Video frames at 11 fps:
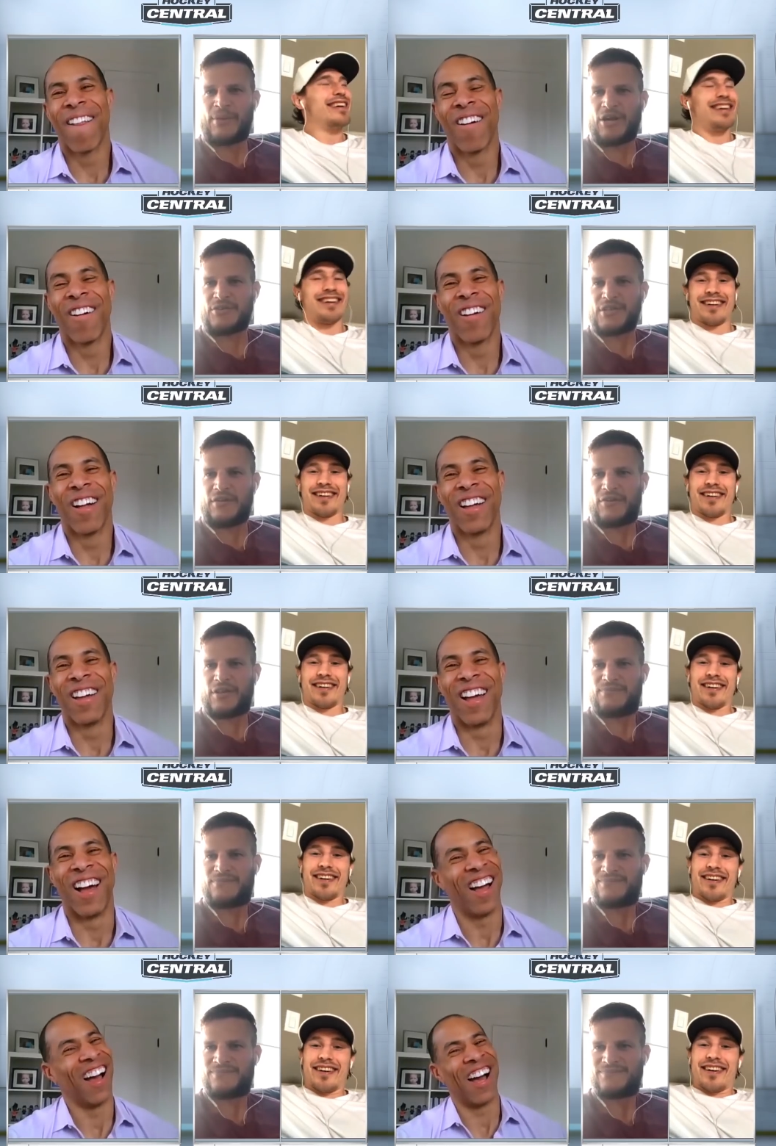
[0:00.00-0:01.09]
Speaker 1: out, David?
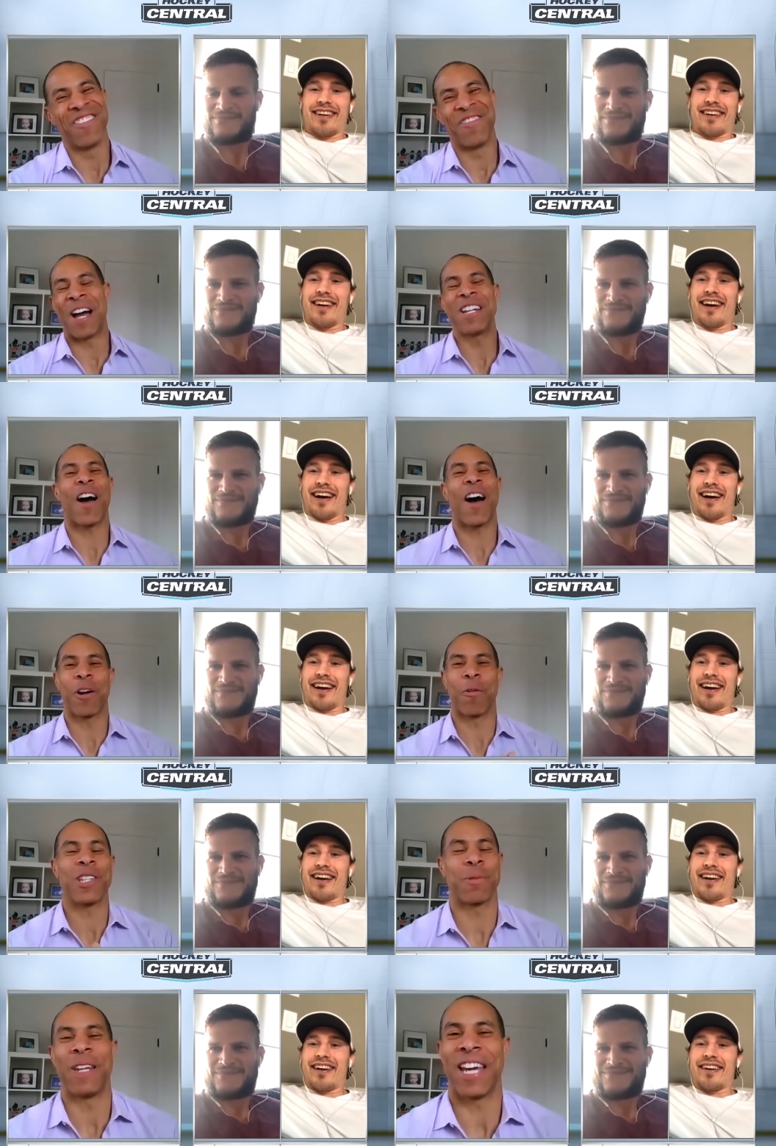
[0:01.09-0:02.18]
Speaker 2: My daughter
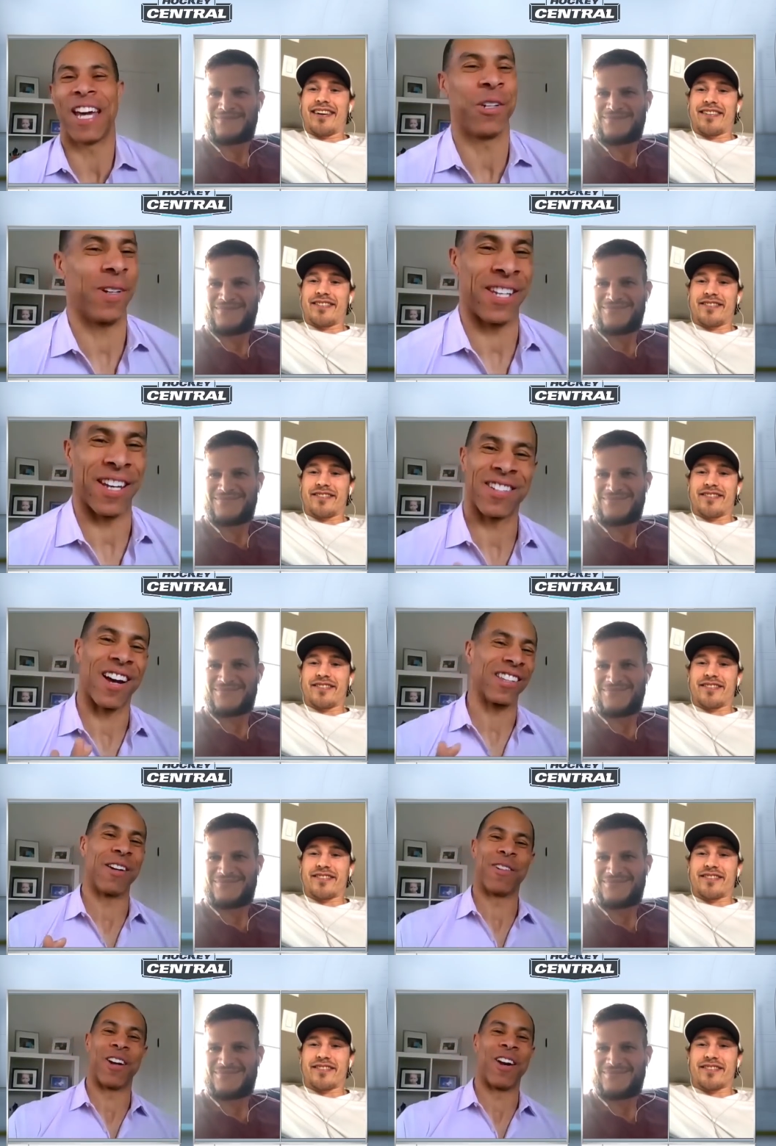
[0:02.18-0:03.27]
wants me to get into a TikTok
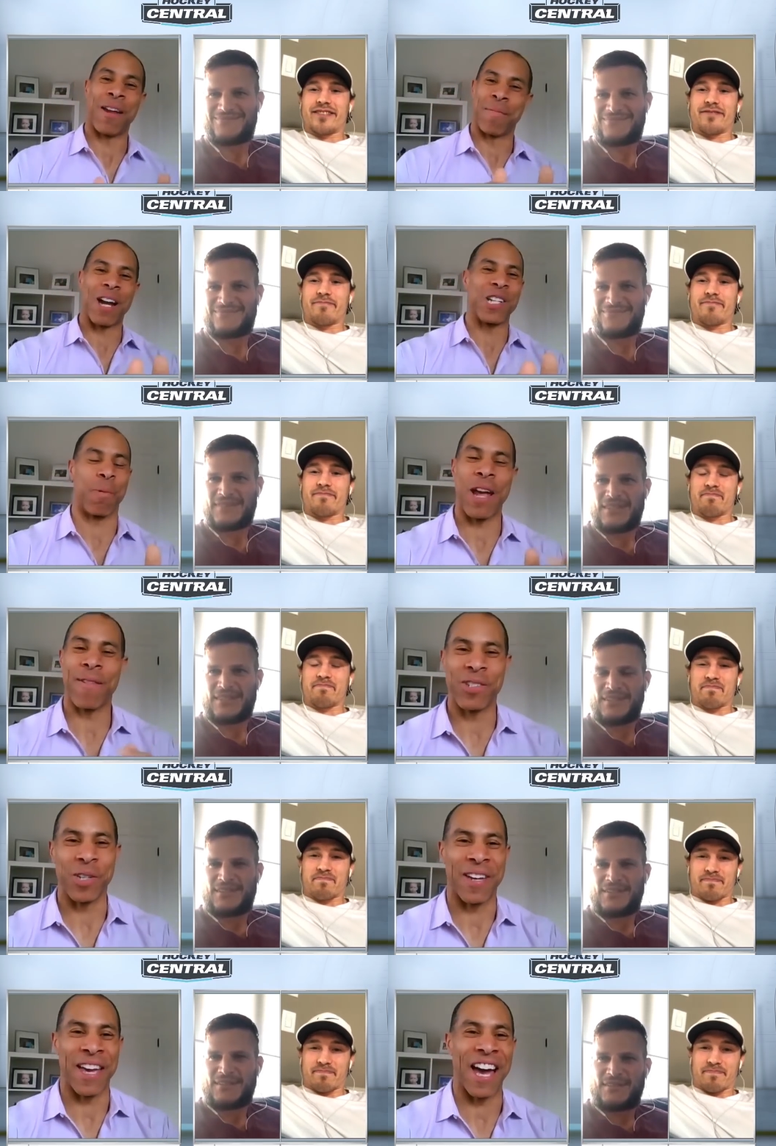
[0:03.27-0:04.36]
thing with her. I'm not as brave
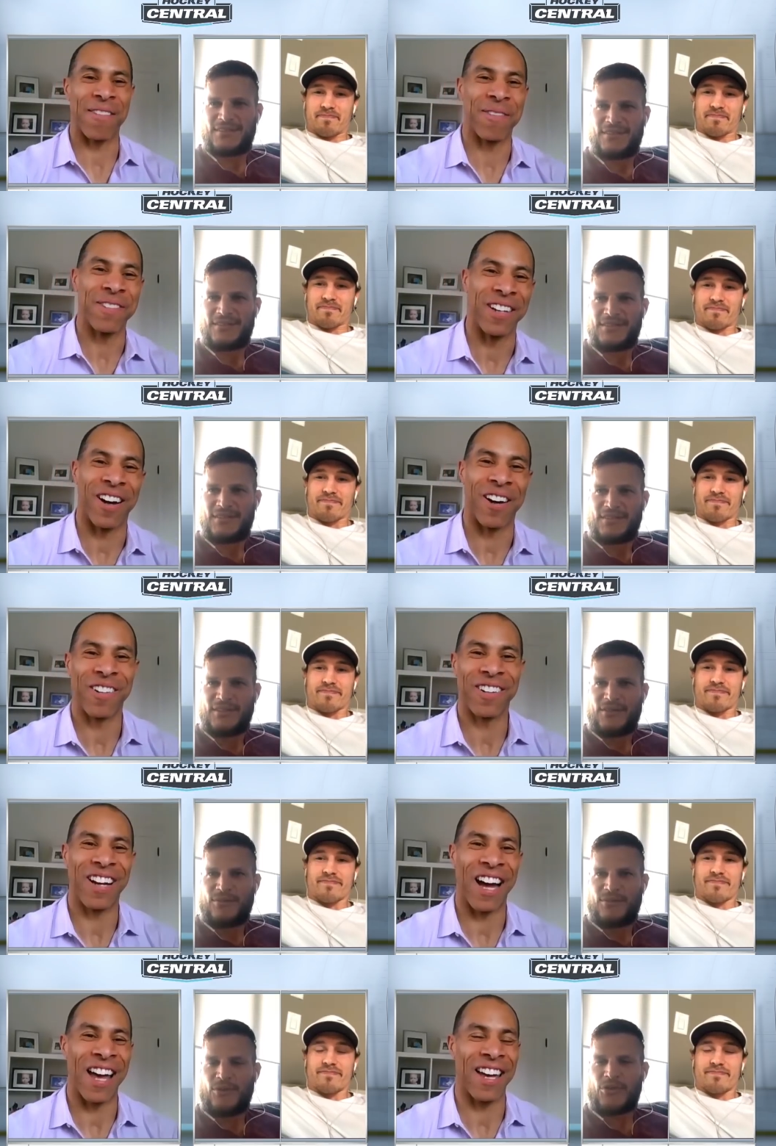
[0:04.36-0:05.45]
as you, Kev. You know,
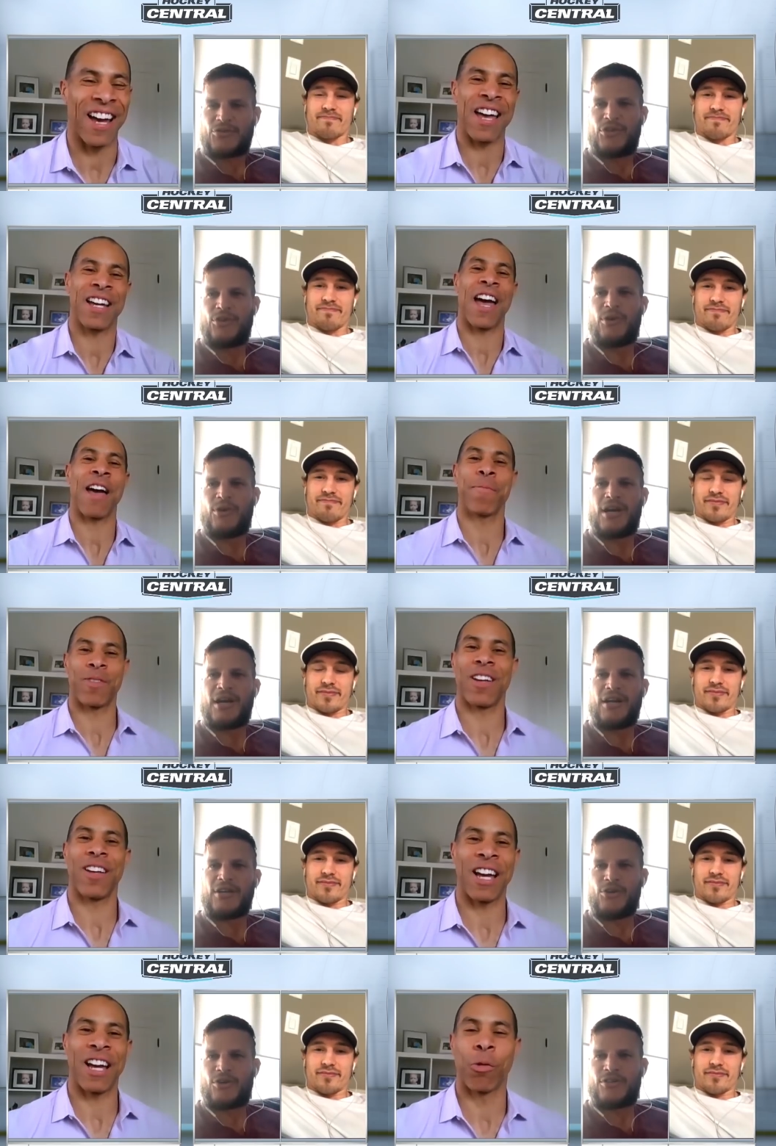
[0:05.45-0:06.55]
I
Speaker 1: don't
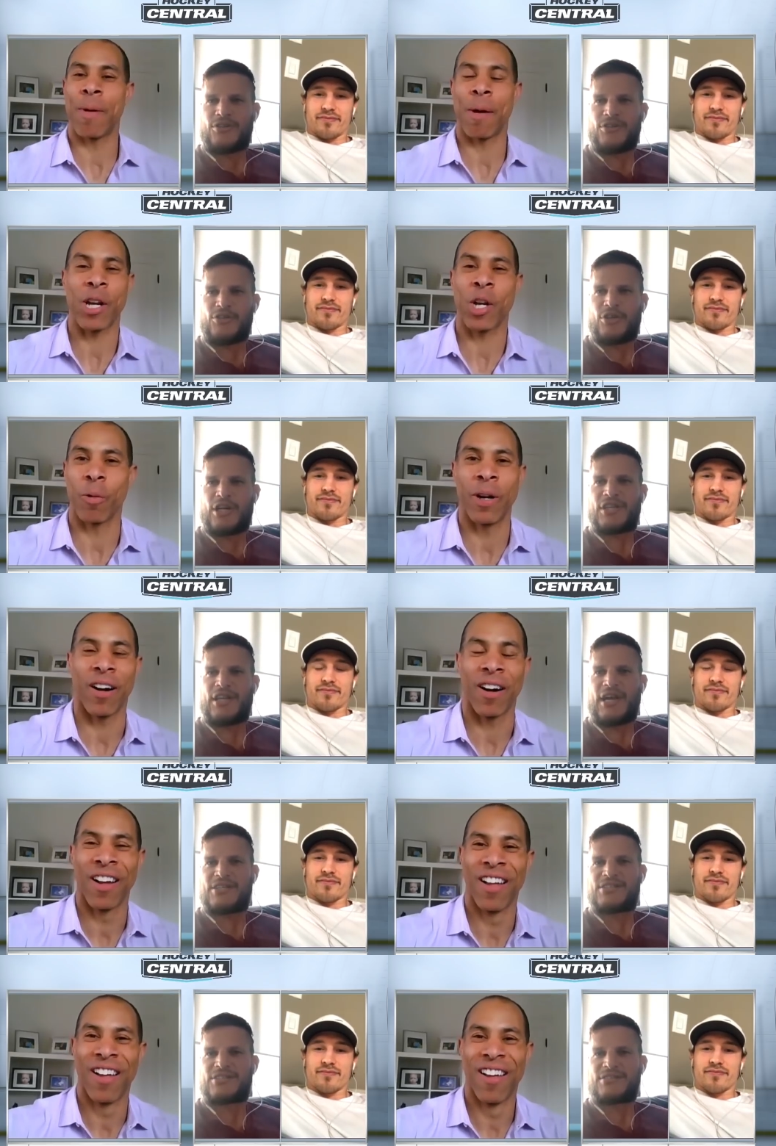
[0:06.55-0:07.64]
worry about my
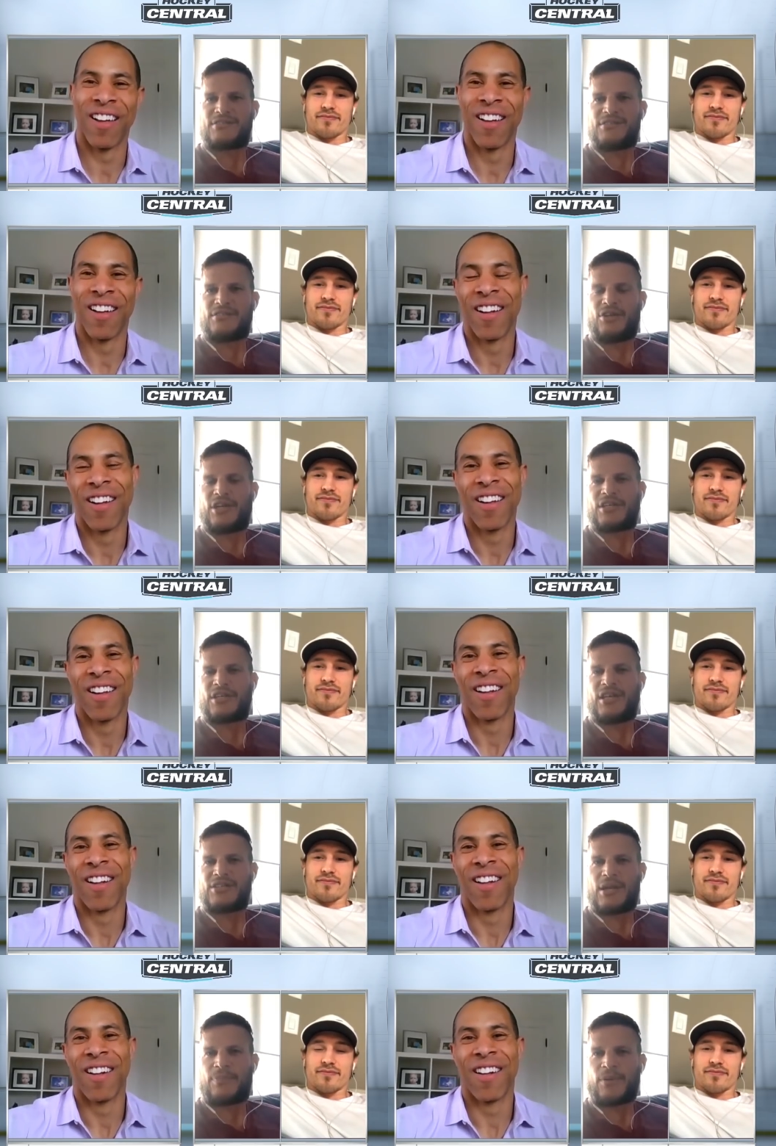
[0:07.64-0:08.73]
career. You got the
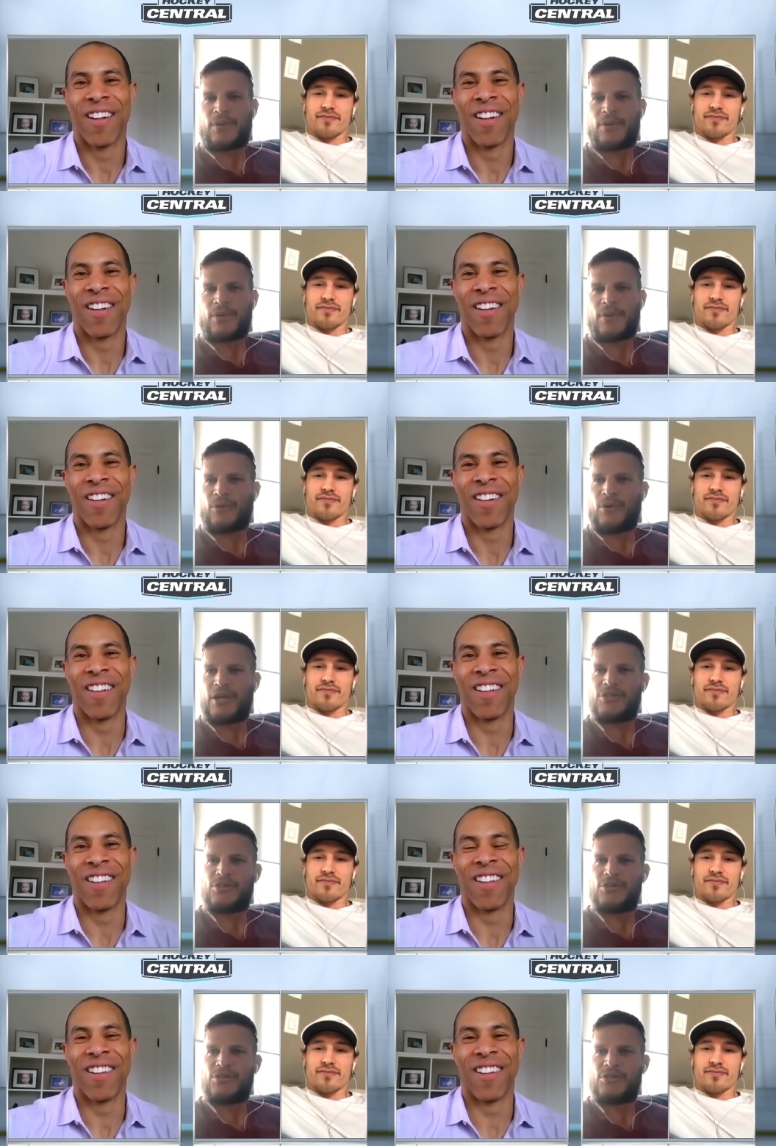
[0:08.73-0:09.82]
nice upper body there. Why don't you
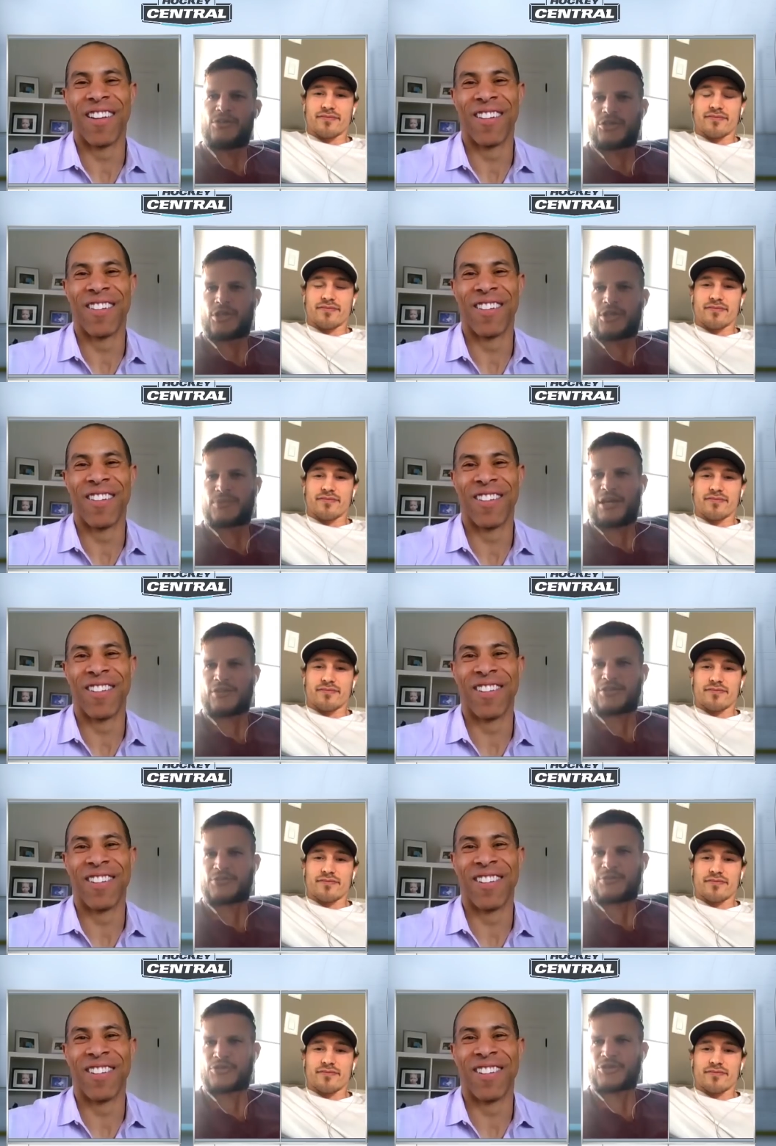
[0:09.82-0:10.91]
do one of the push-up
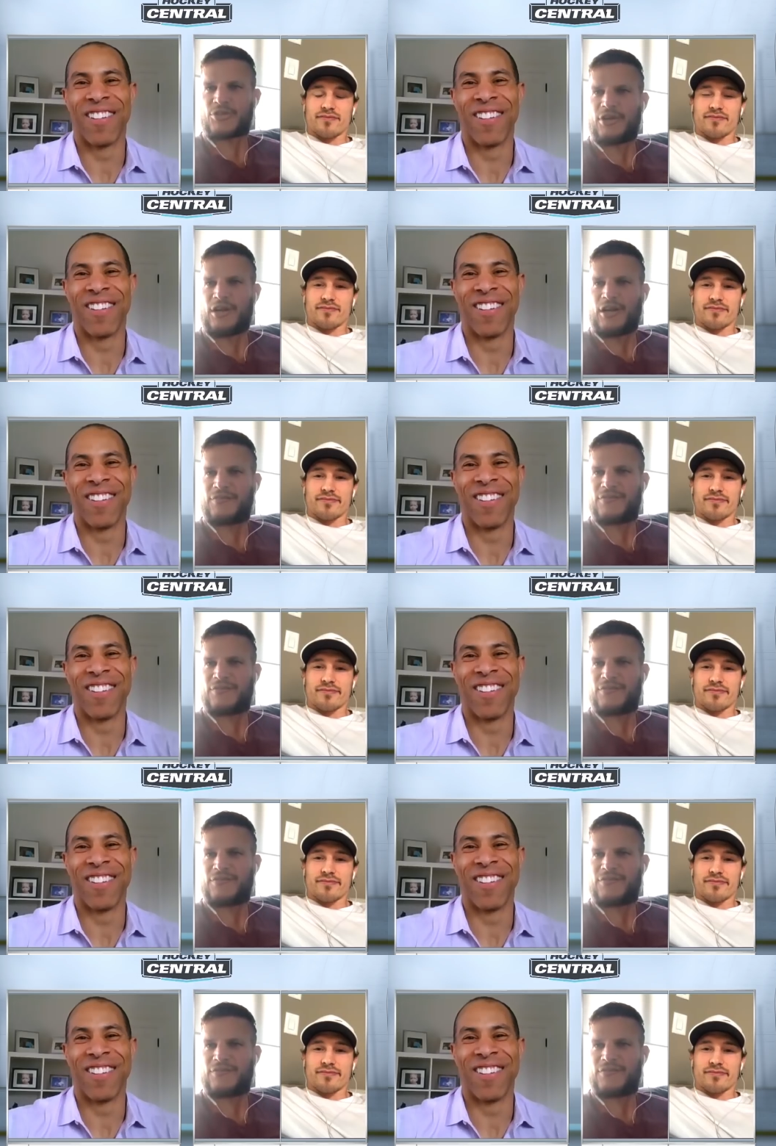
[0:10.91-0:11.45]
challenges with your shirt off?